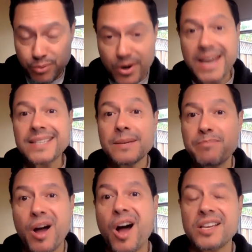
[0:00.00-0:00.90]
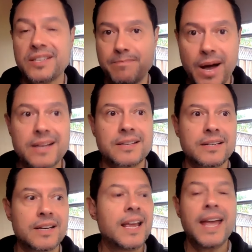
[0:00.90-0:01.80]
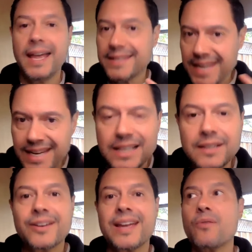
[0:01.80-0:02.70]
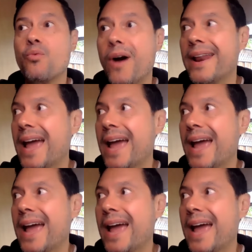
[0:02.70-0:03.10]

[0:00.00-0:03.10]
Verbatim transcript: press the pause button and take a look at what